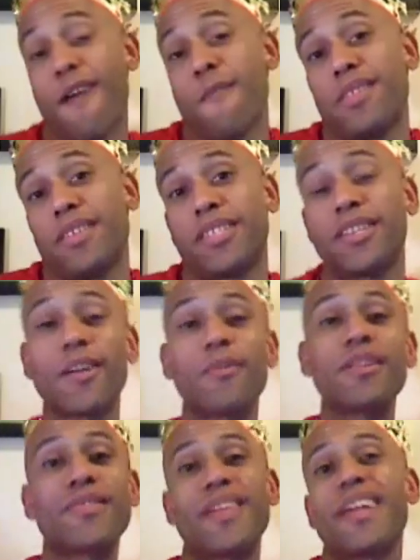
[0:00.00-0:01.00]
helped me this year. I
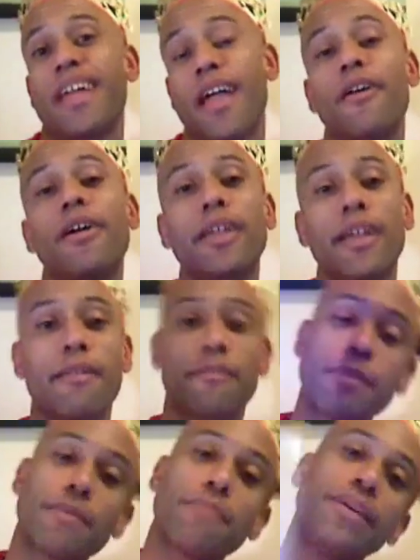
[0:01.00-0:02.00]
want to thank Eric and people